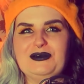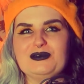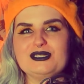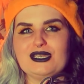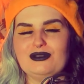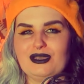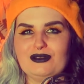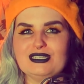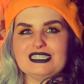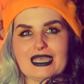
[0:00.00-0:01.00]
also
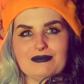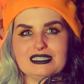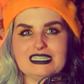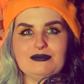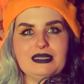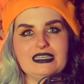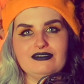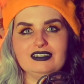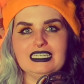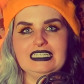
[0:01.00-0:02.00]
known as
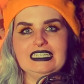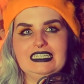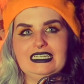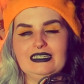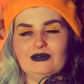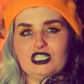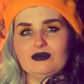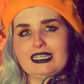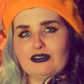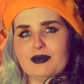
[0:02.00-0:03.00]
MDPV, which
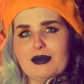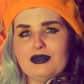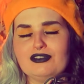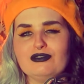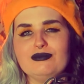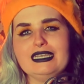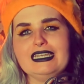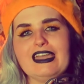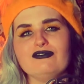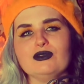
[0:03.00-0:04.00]
you may remember from
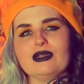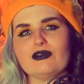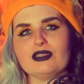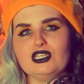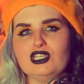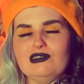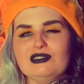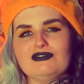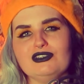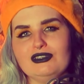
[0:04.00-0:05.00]
being everywhere on the
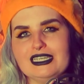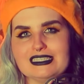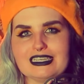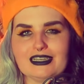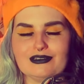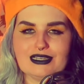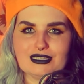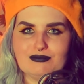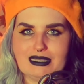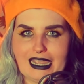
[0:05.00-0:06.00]
news a few years ago
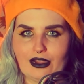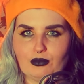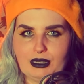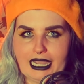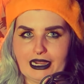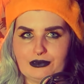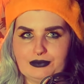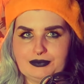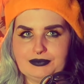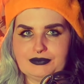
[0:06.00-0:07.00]
as meow
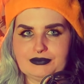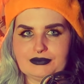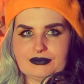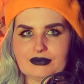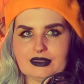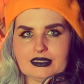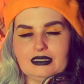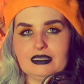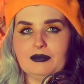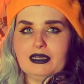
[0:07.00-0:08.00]
meow.
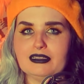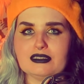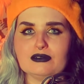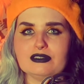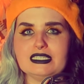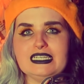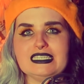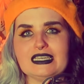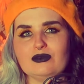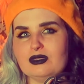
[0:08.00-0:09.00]
The bath salts, he
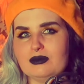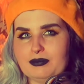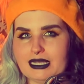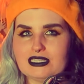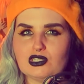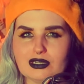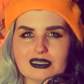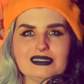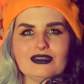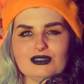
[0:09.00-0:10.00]
said, were the best
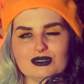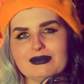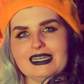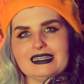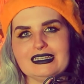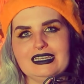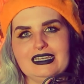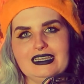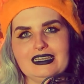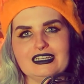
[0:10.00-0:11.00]
drugs known to man,
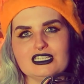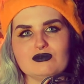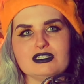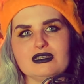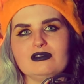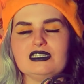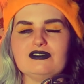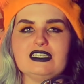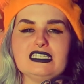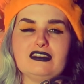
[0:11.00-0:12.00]
and as a result
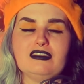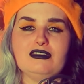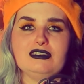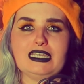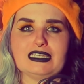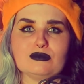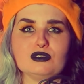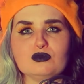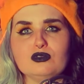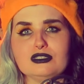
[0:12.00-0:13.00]
of his enthusiasm
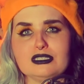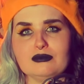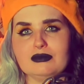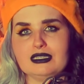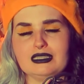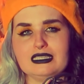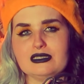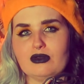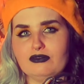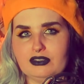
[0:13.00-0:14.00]
towards them,
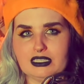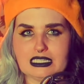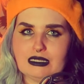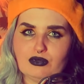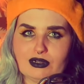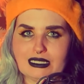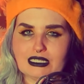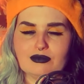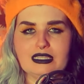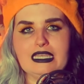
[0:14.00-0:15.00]
this obviously
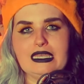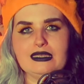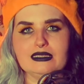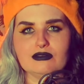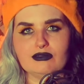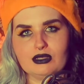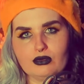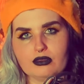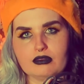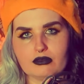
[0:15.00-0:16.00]
pricked up the ears of the
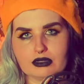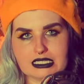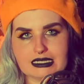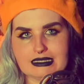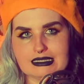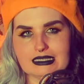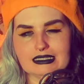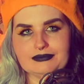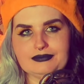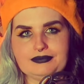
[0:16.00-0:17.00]
authorities.
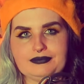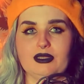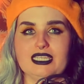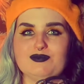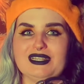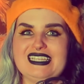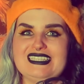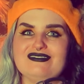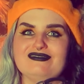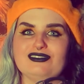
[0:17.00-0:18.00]
With his
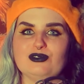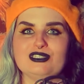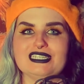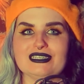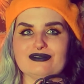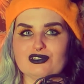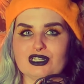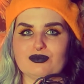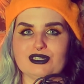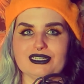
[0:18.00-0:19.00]
blatant flaunting of
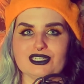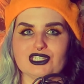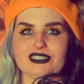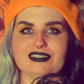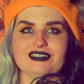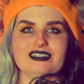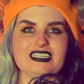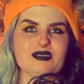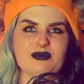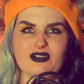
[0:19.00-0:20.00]
drug production and
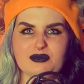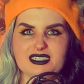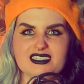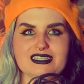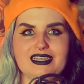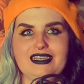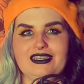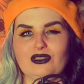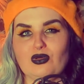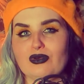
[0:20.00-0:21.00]
experiments,
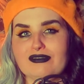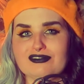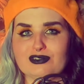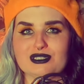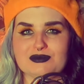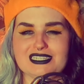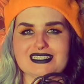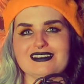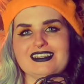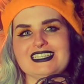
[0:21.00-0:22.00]
law enforcement
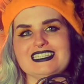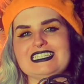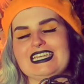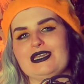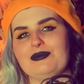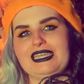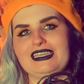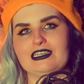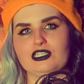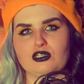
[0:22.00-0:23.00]
decided to take a
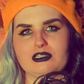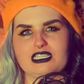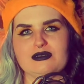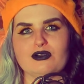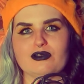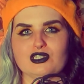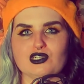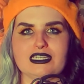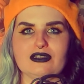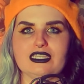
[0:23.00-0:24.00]
peek at John's
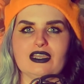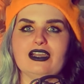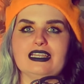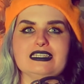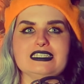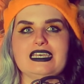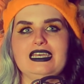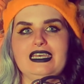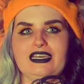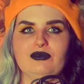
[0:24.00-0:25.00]
laboratory on the island
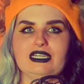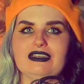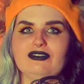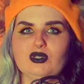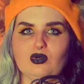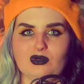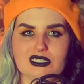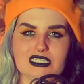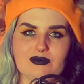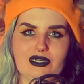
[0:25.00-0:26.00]
and were given
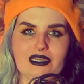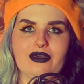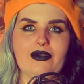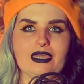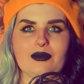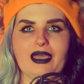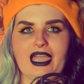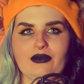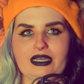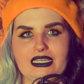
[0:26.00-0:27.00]
orders by a higher
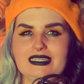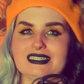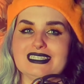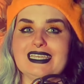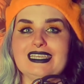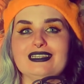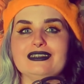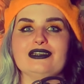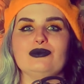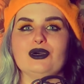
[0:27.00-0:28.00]
power to take a
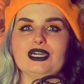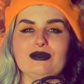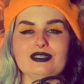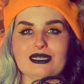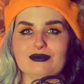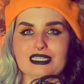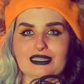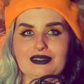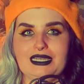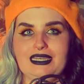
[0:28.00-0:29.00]
look at what he was up
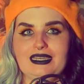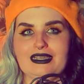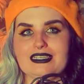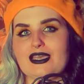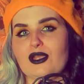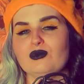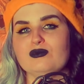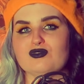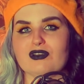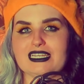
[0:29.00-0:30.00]
to, and his home
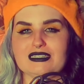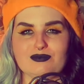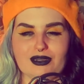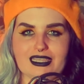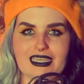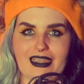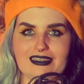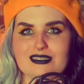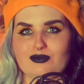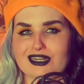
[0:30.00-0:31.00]
was raided by the
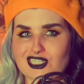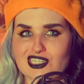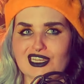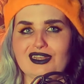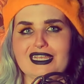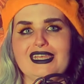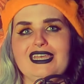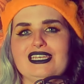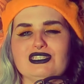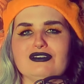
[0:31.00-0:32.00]
Gang Suppression Unit
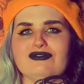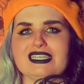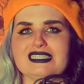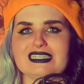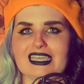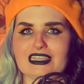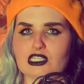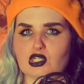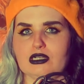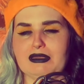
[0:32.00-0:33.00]
to investigate
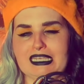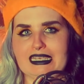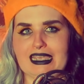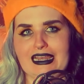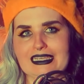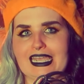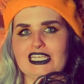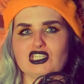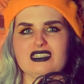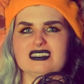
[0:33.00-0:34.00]
the drug-making
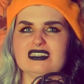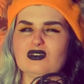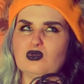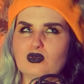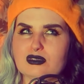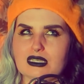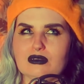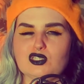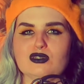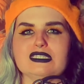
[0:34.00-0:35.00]
allegations and
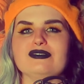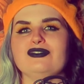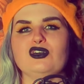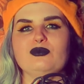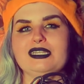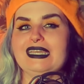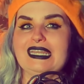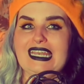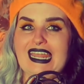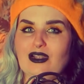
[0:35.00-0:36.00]
also John's involvement
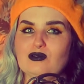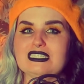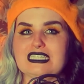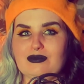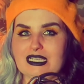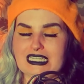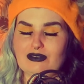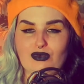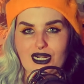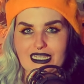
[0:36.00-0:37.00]
in now seemingly
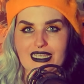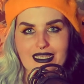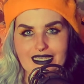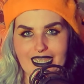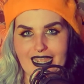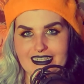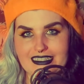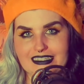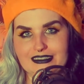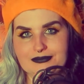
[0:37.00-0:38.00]
running a gang.